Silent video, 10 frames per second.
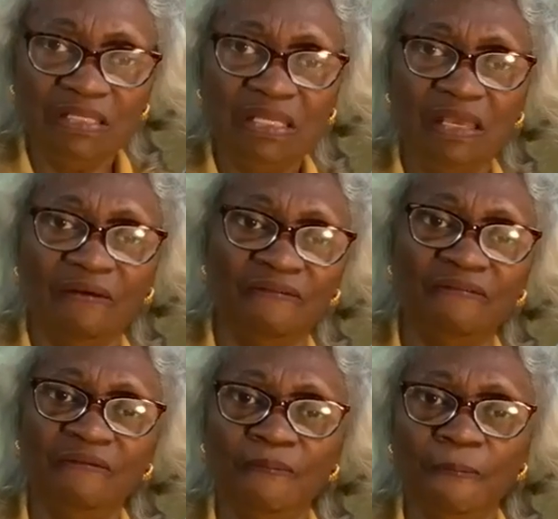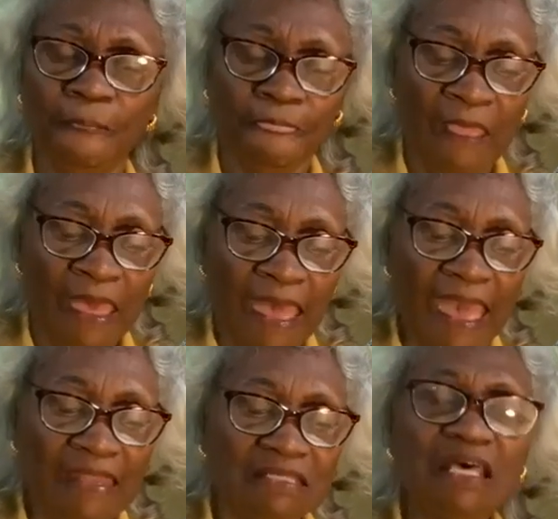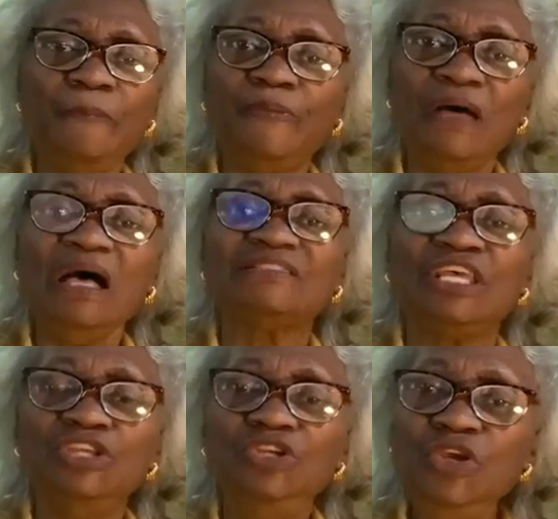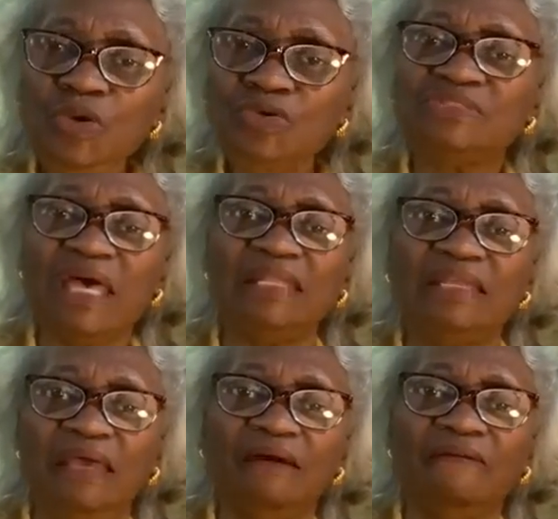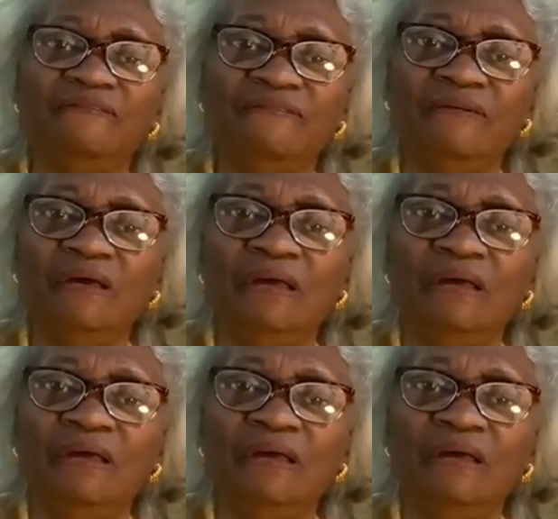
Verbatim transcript: one gift. And it's up to us to use that gift